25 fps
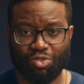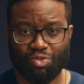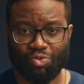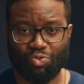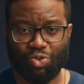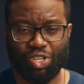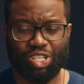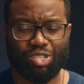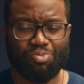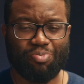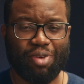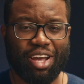
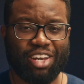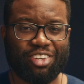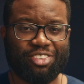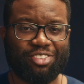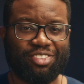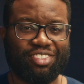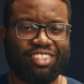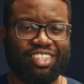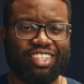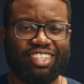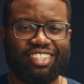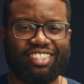Which mic do you
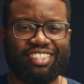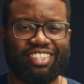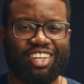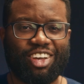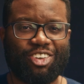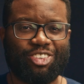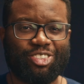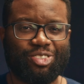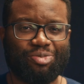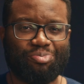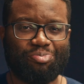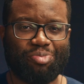think
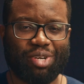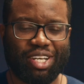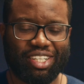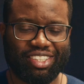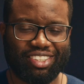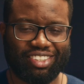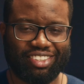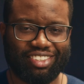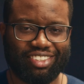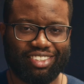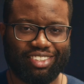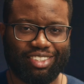sounds
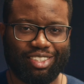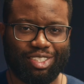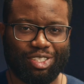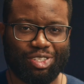best